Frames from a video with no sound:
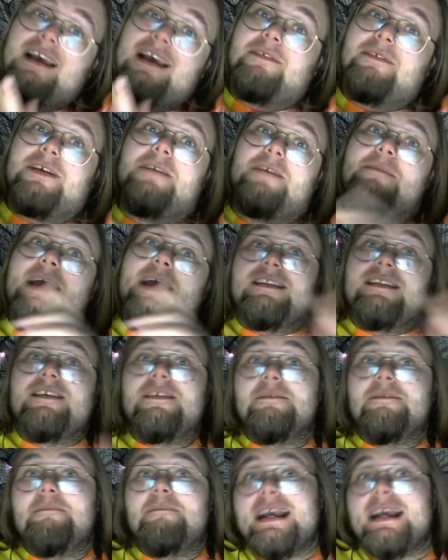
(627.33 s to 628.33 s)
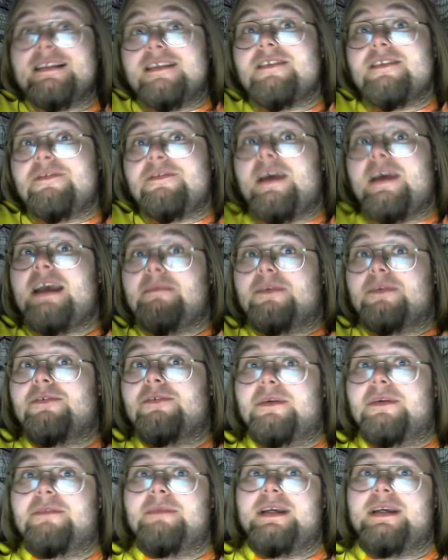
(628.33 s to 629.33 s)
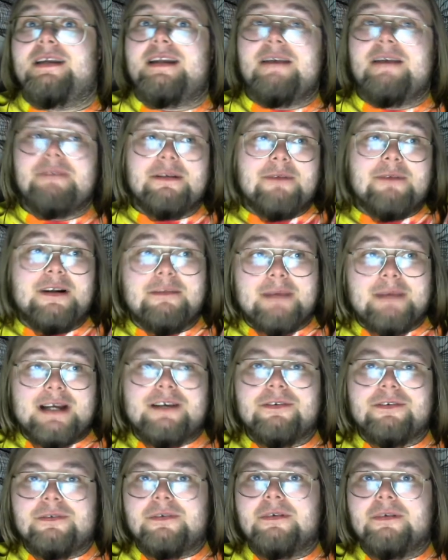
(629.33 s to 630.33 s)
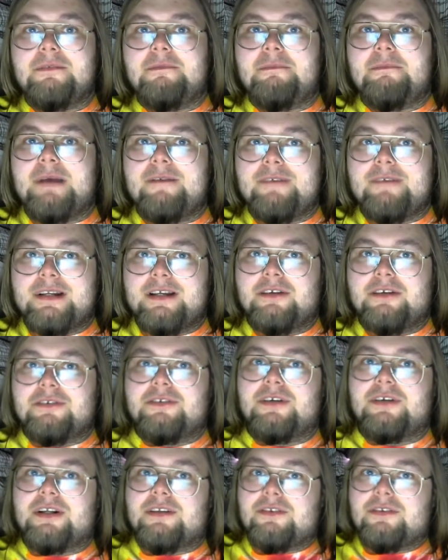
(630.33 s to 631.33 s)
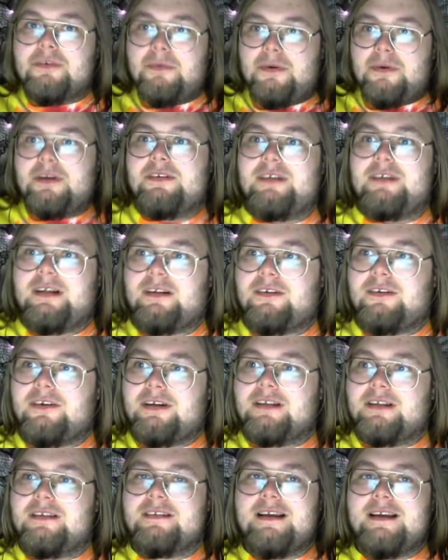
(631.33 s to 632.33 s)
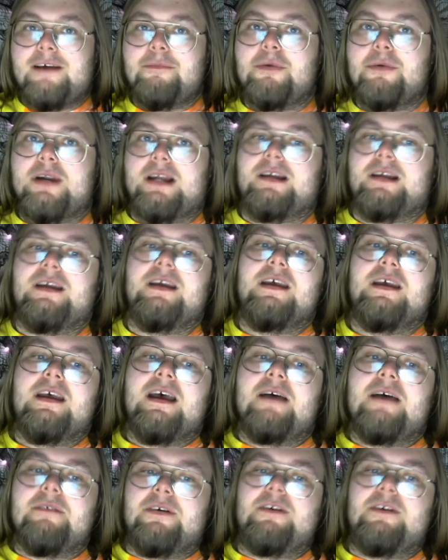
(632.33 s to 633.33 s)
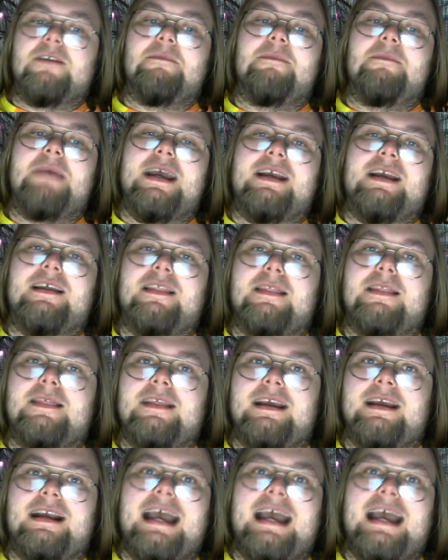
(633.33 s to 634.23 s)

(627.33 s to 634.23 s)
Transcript: I'm gonna make this famous with me in every one of my videos during this quarantine, during this outbreak. I'm gonna make it a thing.